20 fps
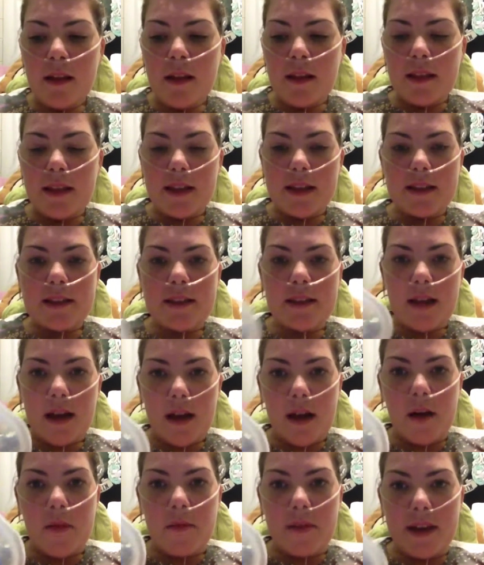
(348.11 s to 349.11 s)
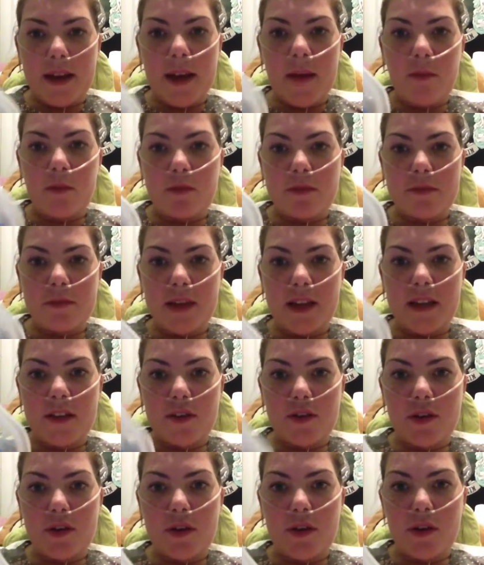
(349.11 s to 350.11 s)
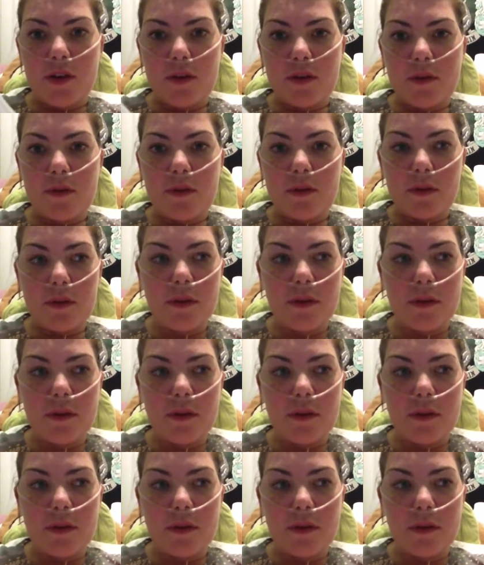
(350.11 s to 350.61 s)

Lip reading: this enables me to